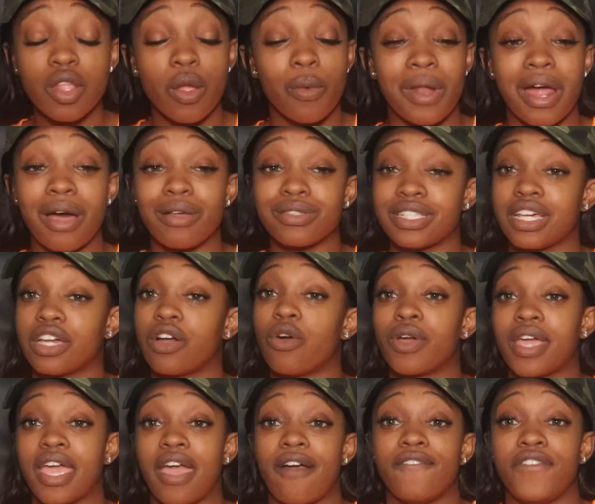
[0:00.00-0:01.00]
when I was like,
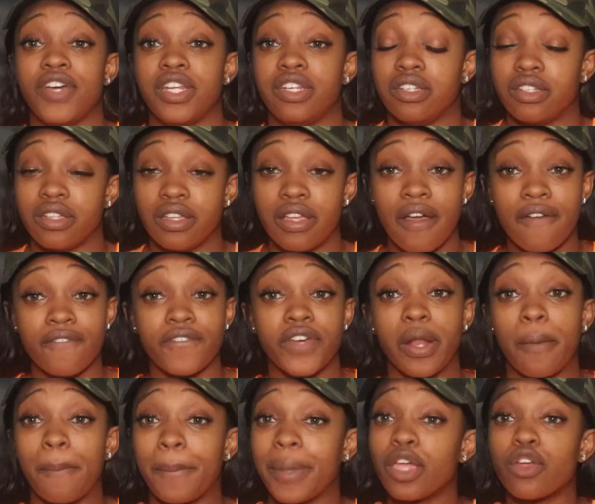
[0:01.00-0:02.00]
okay, I'm
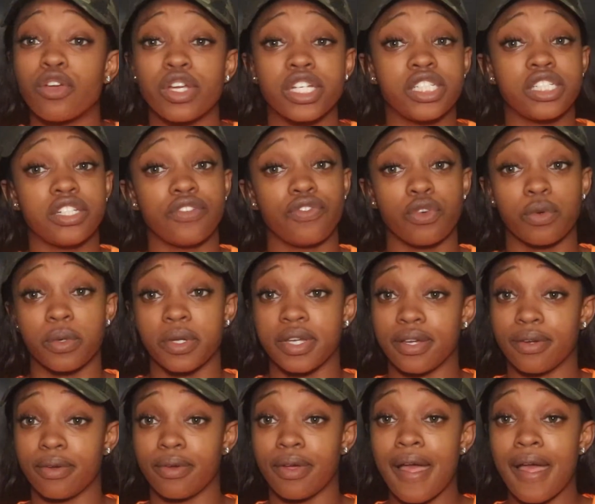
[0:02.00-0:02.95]
gonna be Christian for real.